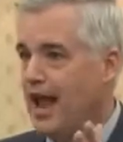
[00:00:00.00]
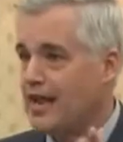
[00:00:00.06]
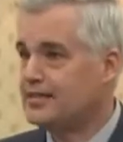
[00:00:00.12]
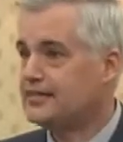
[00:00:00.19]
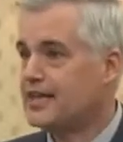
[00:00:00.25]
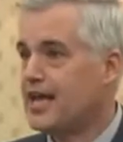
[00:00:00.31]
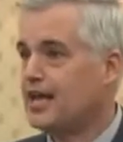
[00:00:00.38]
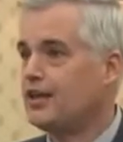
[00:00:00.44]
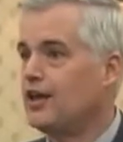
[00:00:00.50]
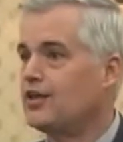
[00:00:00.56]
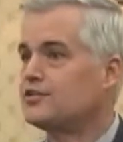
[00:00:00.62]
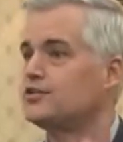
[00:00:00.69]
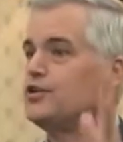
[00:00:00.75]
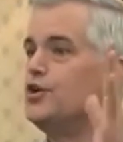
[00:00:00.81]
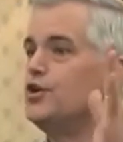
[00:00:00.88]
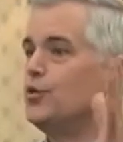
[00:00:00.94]
and tell
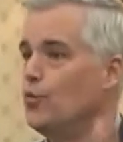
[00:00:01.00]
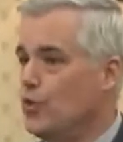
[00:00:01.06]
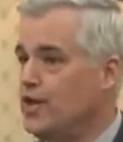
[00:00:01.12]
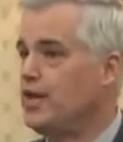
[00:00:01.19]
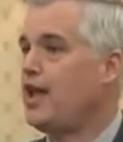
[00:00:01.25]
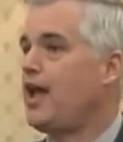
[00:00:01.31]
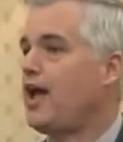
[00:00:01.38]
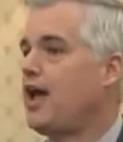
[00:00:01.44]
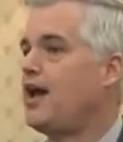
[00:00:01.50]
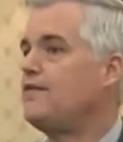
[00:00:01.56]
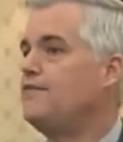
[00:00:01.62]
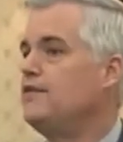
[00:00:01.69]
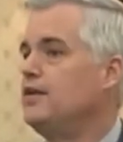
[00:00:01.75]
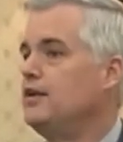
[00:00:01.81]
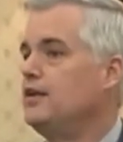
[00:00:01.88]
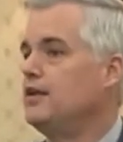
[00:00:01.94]
us we
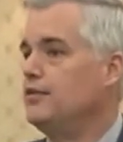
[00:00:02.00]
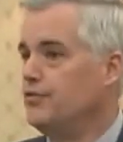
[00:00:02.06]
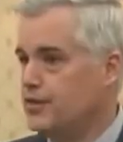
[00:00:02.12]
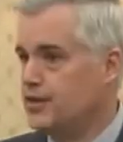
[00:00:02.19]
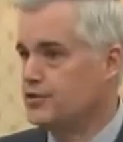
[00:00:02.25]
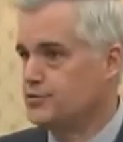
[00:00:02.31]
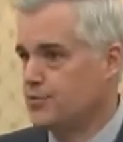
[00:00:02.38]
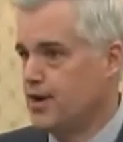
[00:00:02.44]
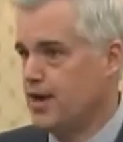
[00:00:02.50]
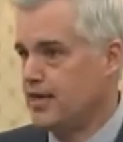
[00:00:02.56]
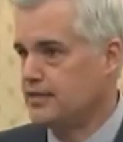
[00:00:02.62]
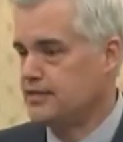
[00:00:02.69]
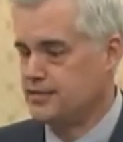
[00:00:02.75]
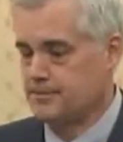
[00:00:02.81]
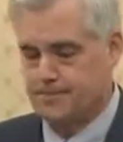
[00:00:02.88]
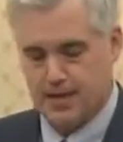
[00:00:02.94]
have these
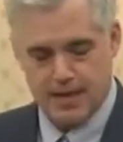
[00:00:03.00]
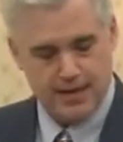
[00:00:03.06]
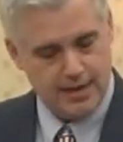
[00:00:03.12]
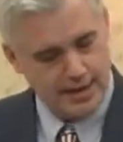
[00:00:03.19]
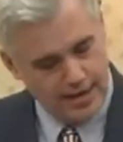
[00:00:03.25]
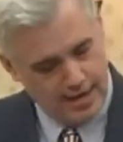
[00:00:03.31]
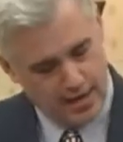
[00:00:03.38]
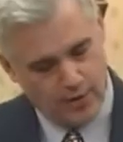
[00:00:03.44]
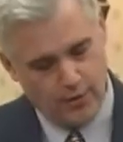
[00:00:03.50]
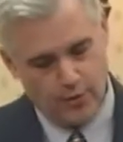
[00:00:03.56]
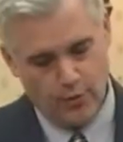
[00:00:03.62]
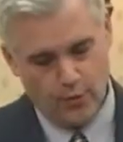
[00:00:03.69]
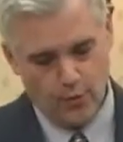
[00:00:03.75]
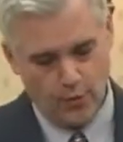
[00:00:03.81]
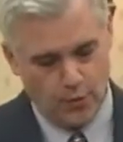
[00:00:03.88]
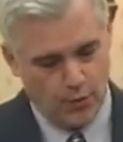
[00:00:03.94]
rights. Now,
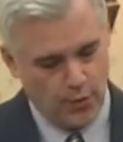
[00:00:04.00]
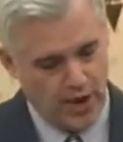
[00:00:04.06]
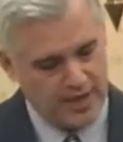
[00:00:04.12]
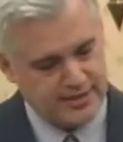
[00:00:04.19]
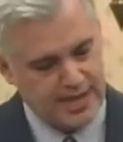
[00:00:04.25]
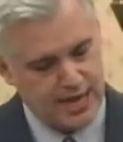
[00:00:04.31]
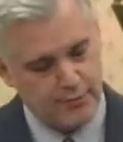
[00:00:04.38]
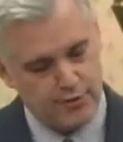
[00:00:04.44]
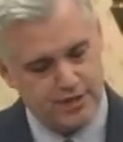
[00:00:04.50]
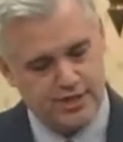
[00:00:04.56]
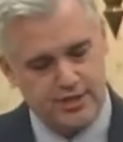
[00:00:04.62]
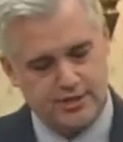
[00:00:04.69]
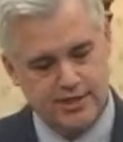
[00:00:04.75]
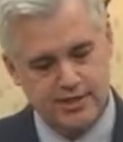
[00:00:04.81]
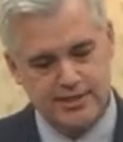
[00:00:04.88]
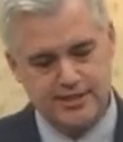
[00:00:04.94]
as that
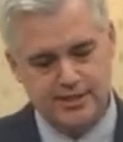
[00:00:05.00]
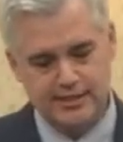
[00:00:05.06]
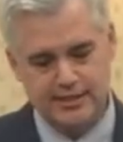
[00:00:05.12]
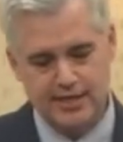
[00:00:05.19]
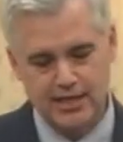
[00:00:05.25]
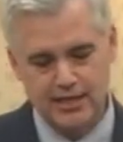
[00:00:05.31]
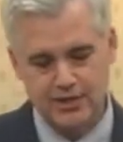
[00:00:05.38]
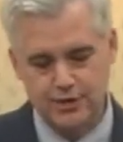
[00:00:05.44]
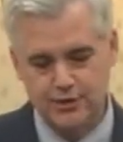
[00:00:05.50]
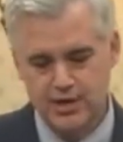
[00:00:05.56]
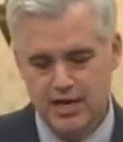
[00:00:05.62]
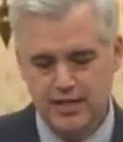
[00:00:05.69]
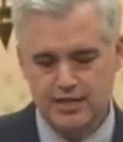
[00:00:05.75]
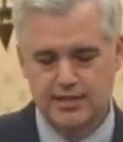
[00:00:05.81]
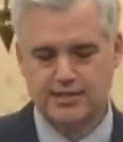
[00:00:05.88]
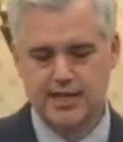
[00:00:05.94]
resistance continued,
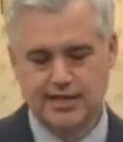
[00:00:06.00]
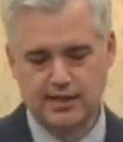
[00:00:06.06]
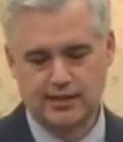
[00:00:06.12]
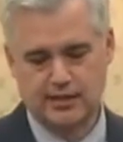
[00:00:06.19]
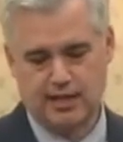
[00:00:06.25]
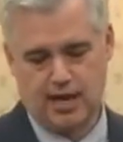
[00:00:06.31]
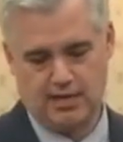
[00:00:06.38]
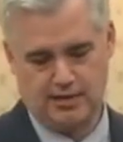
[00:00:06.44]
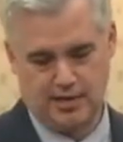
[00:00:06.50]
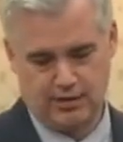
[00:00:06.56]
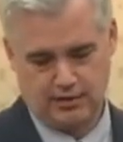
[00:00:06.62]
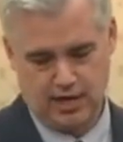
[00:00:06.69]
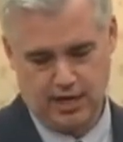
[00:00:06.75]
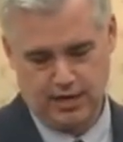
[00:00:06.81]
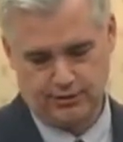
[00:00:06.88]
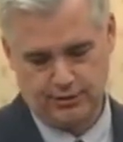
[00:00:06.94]
the Second Continental
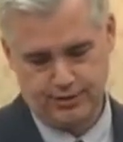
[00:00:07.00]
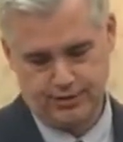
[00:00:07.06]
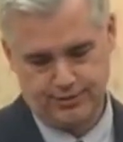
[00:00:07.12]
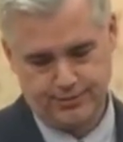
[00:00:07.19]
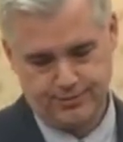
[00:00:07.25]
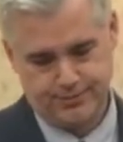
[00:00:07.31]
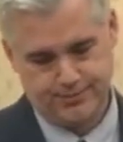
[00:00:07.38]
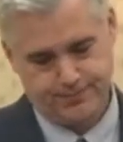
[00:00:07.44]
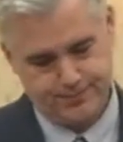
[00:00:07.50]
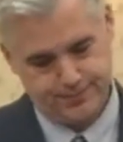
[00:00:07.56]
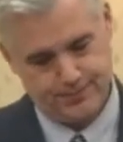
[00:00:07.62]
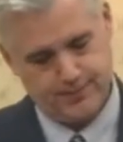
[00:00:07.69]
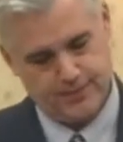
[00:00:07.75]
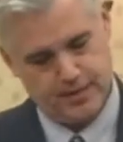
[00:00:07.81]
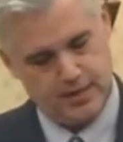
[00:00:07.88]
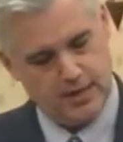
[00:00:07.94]
Congress
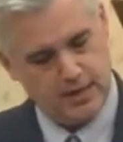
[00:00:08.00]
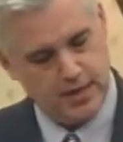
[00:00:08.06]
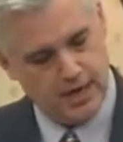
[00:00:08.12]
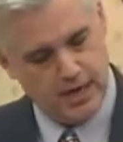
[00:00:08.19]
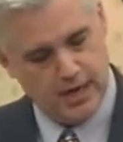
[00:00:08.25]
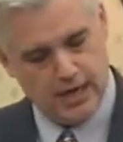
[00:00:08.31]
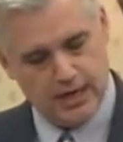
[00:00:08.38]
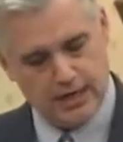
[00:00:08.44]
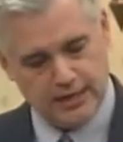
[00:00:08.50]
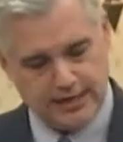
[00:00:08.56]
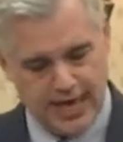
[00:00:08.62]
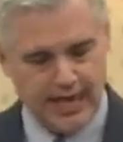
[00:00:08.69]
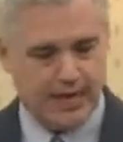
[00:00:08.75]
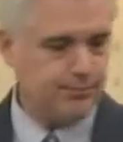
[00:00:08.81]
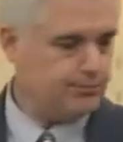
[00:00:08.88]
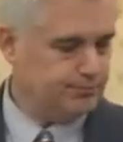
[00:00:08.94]

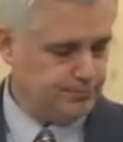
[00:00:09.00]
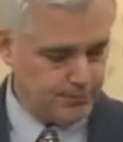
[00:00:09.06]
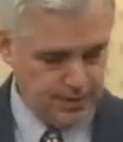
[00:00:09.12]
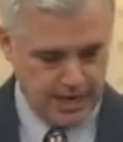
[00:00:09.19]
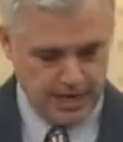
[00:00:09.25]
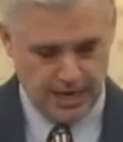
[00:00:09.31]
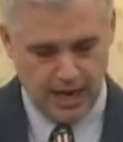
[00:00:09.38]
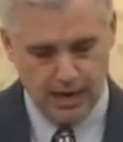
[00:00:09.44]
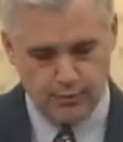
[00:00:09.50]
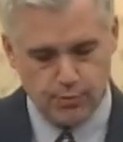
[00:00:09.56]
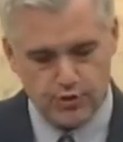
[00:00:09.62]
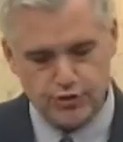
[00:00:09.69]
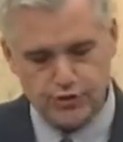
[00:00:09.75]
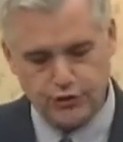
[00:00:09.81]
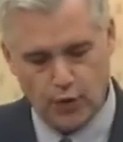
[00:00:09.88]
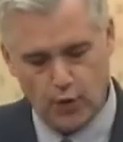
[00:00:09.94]
came and
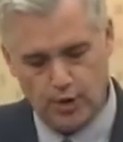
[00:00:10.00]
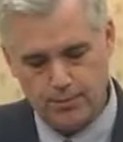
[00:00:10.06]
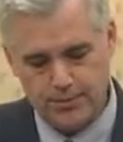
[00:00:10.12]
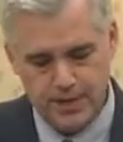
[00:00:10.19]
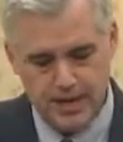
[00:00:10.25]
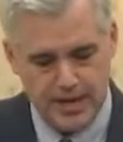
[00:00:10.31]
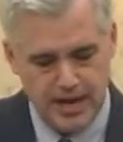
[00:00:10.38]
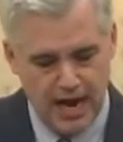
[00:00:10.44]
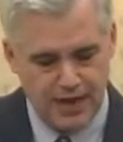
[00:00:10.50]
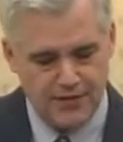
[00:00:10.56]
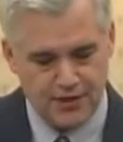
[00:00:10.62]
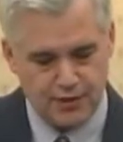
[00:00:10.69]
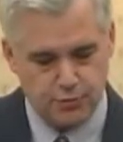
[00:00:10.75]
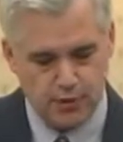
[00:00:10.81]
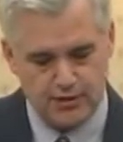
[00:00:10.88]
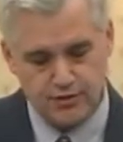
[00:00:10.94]
was formed. And
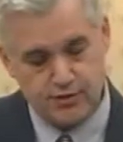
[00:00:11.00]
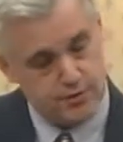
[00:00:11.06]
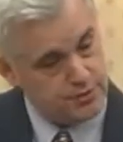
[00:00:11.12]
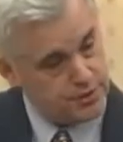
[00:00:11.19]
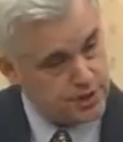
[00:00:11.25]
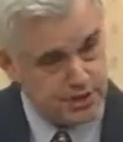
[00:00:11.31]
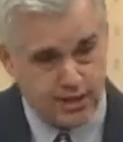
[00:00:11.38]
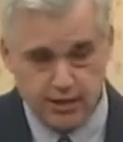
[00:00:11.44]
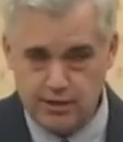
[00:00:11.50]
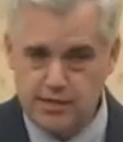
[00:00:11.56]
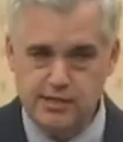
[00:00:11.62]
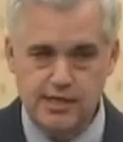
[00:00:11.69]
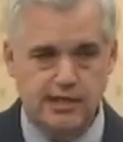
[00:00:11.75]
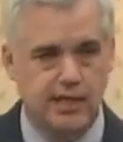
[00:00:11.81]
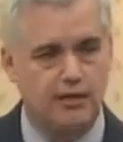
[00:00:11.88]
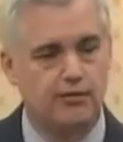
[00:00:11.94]
this one's still
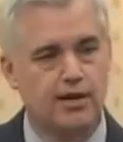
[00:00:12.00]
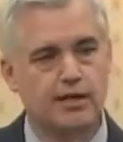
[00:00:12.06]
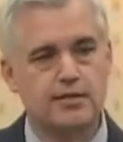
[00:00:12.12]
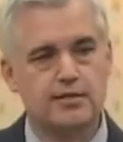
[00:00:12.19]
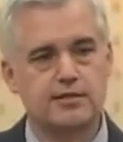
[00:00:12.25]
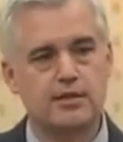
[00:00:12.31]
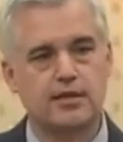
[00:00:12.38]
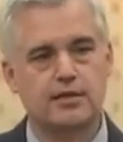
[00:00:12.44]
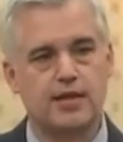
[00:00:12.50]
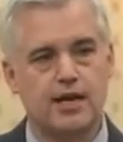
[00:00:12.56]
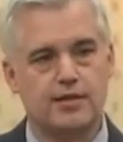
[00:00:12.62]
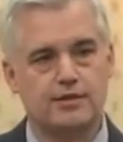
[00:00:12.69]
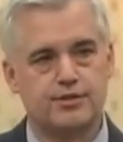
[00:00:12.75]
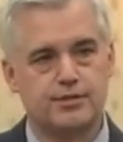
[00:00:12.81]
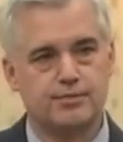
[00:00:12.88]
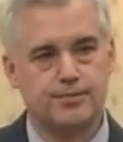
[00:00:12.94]
seeking
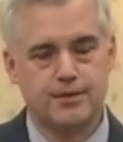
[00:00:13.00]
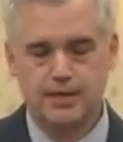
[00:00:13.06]
reconciliation.